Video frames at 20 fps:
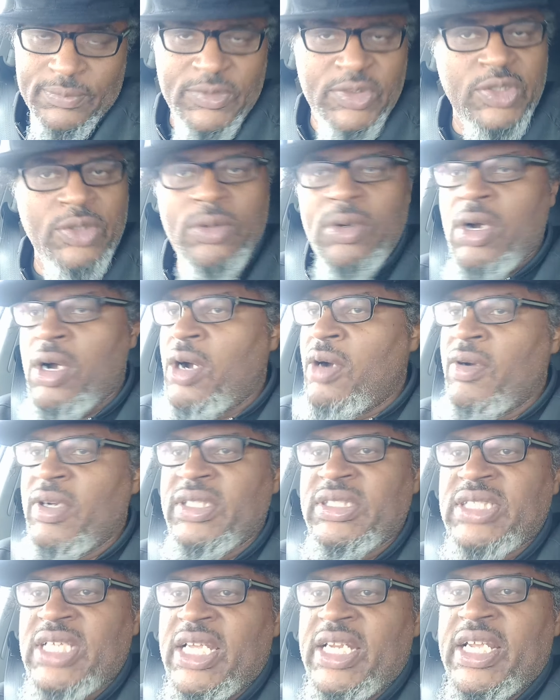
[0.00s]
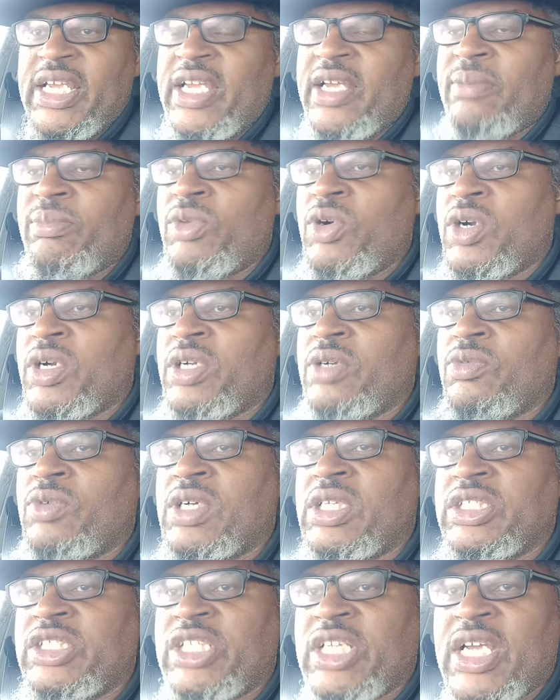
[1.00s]
You always got to have more than
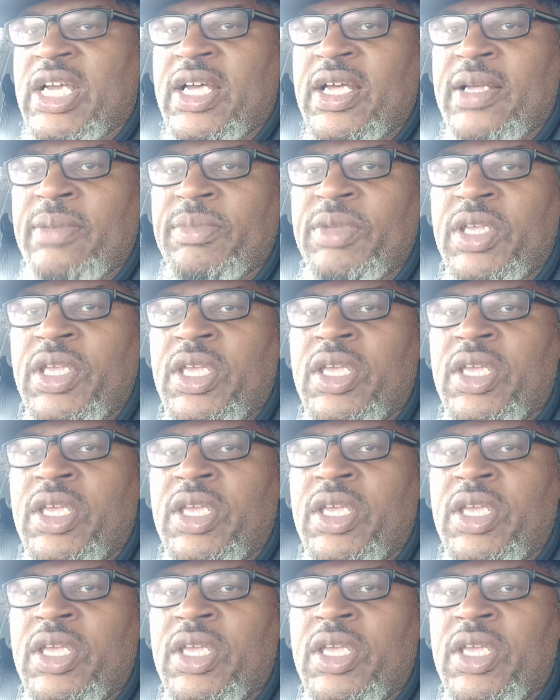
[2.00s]
one job.